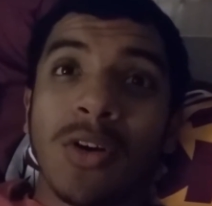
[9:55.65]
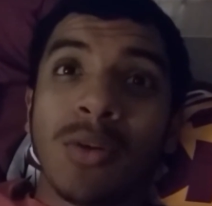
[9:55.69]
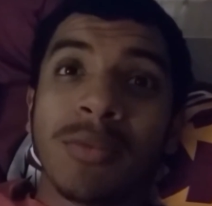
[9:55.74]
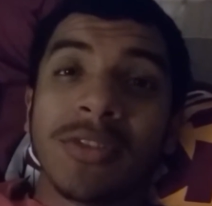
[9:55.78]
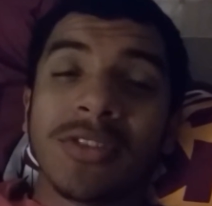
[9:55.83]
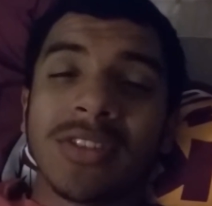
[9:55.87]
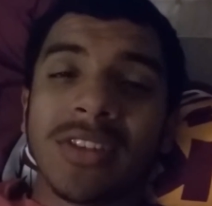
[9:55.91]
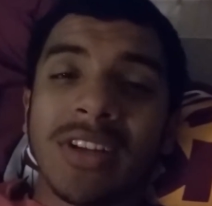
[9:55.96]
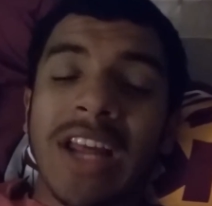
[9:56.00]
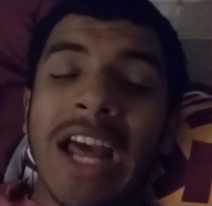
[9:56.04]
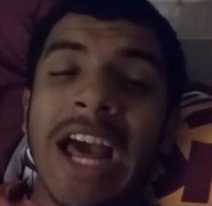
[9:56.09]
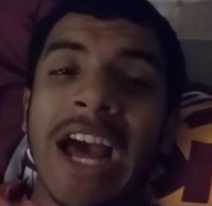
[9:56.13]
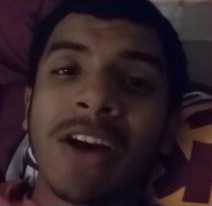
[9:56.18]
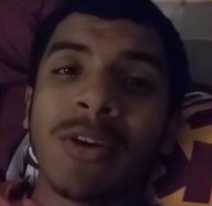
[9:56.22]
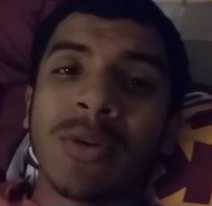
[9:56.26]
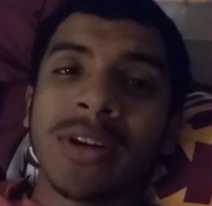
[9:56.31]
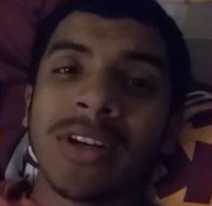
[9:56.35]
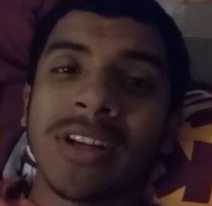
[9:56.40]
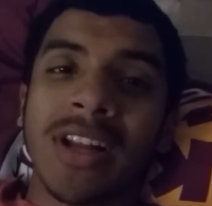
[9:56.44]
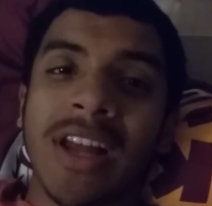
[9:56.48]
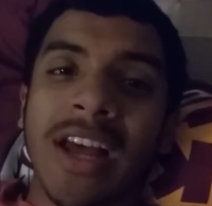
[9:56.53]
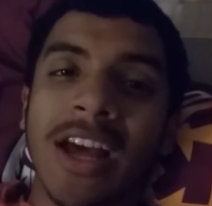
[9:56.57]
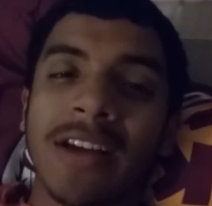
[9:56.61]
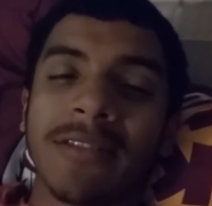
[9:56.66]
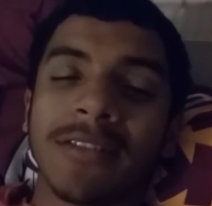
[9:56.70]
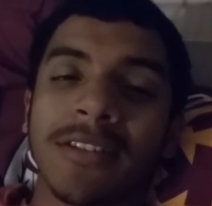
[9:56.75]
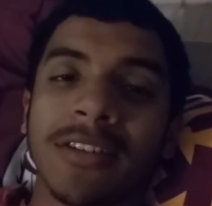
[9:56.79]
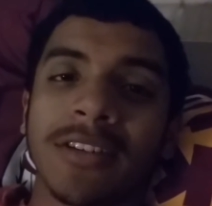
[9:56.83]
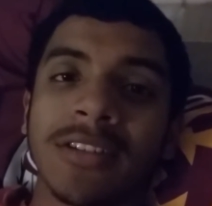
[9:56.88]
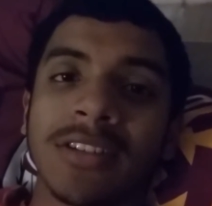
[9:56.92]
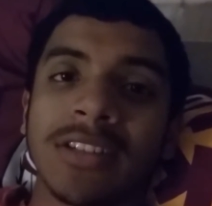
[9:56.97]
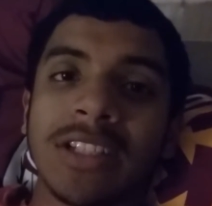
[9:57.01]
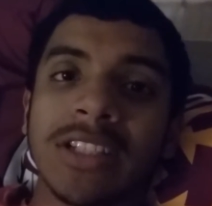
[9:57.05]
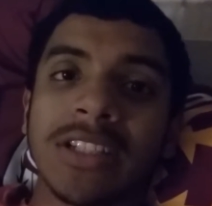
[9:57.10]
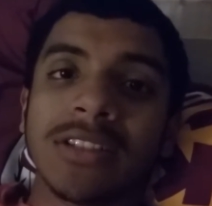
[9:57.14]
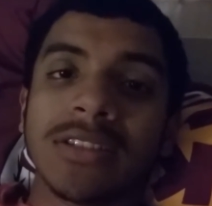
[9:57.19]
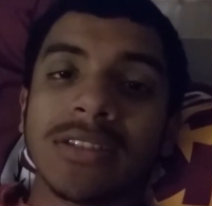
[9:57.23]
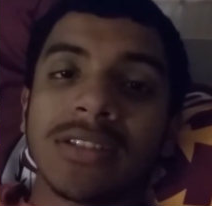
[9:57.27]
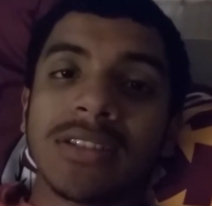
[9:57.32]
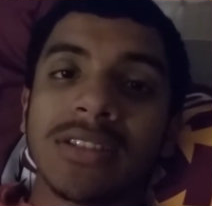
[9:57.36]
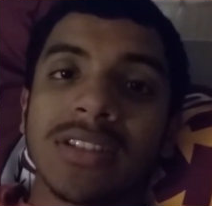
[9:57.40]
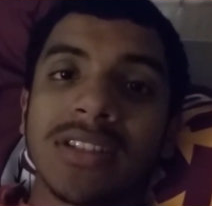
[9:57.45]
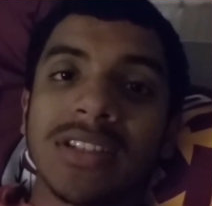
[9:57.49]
almost an hour and a half early,